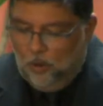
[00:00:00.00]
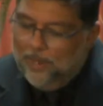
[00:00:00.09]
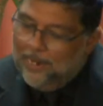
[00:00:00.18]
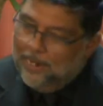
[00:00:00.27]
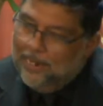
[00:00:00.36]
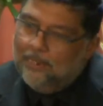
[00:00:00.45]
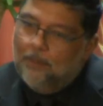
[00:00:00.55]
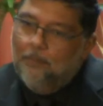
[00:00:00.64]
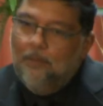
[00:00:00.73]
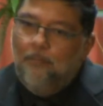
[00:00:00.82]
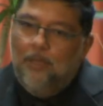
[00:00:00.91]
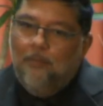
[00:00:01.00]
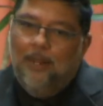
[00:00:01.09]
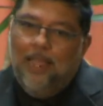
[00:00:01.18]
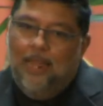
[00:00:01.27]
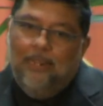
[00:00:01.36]
We need to meet
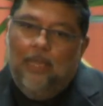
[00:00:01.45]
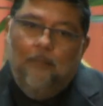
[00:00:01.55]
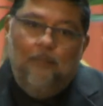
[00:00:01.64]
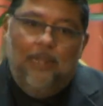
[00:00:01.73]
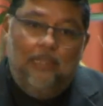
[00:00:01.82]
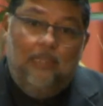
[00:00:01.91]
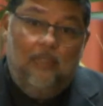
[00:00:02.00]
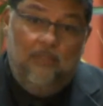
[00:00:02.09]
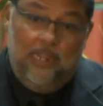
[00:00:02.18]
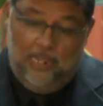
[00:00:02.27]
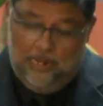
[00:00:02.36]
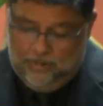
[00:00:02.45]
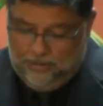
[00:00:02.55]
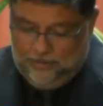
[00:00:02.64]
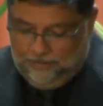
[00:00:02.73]
people at their place of need.